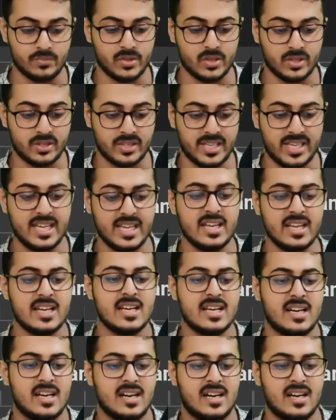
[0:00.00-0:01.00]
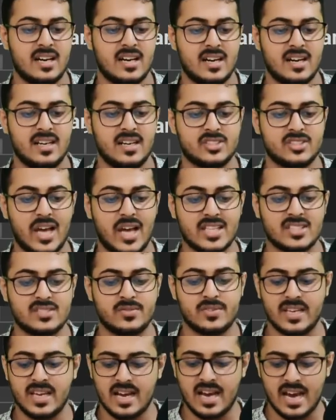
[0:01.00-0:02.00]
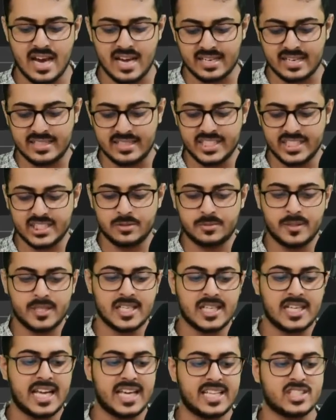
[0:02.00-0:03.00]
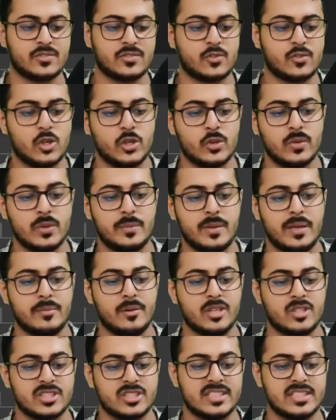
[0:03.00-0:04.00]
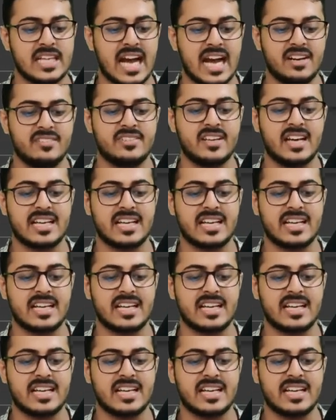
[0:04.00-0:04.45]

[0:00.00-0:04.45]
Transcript: Okay, so as we are running this particular lines of code, you will be able to see that we are